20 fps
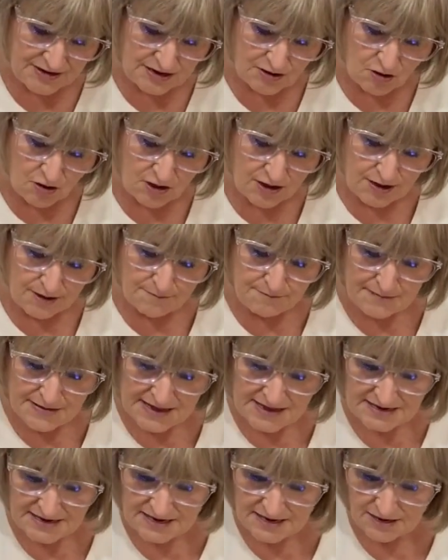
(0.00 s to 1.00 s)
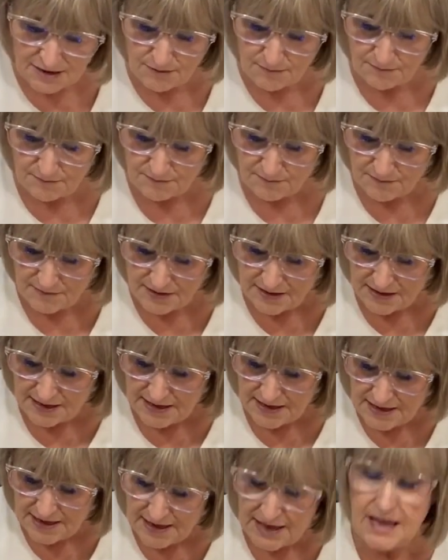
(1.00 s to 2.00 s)
it on a medium
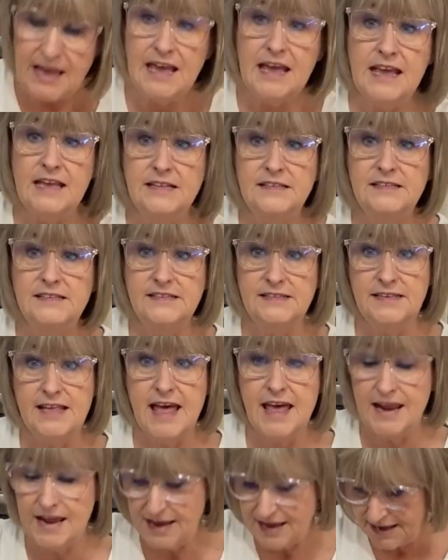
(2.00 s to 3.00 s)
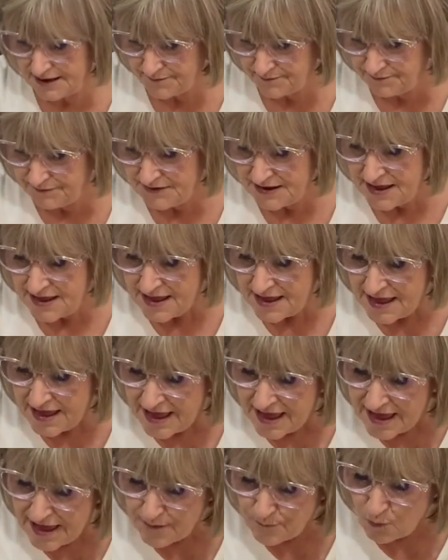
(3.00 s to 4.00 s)
heat setting.
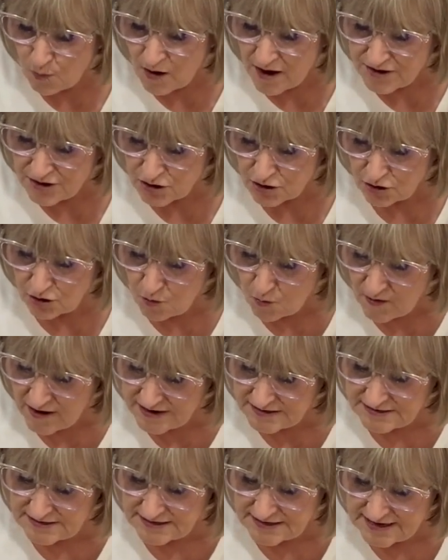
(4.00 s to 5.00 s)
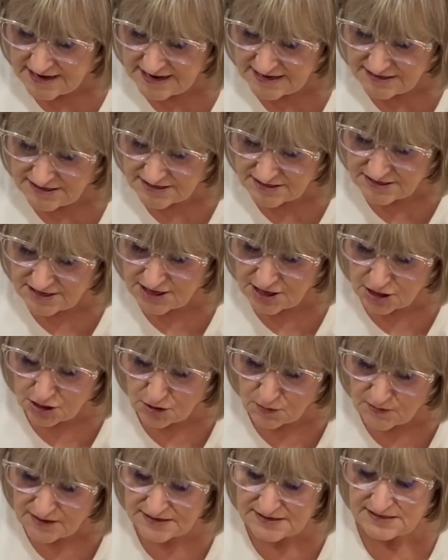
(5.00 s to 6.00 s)
And what you're going to need to
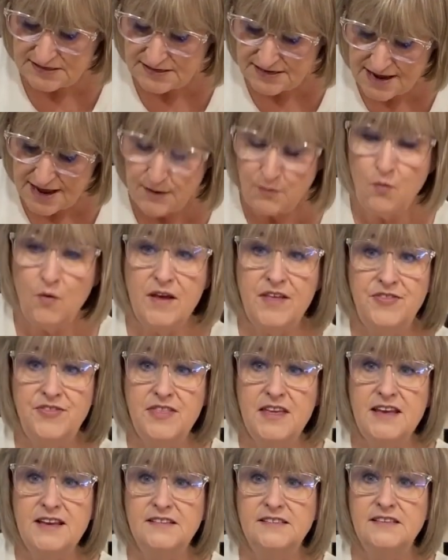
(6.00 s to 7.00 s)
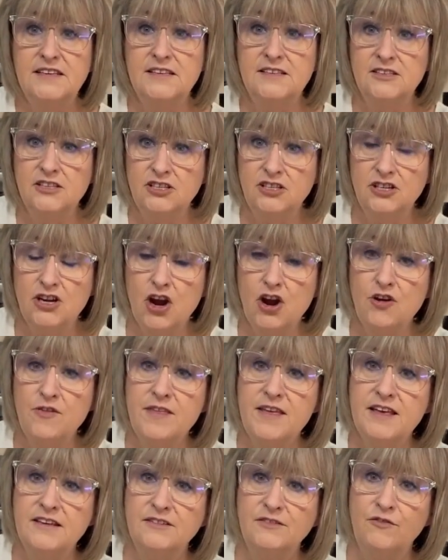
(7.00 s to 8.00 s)
do is stay with this and stir
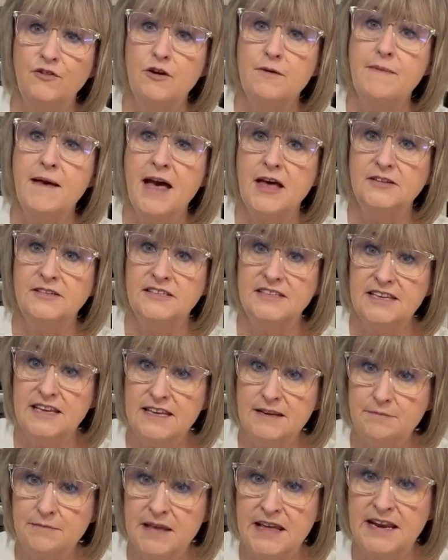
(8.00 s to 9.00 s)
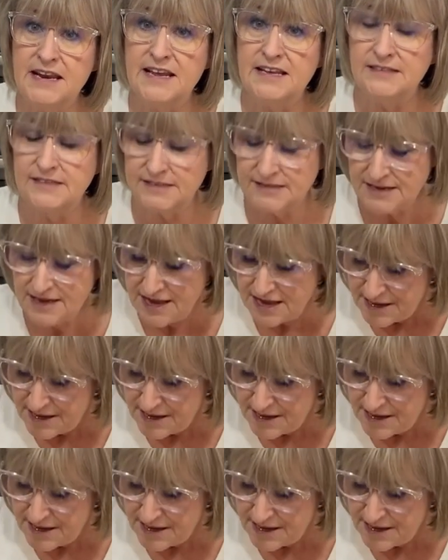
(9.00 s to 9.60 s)
this for about 10 minutes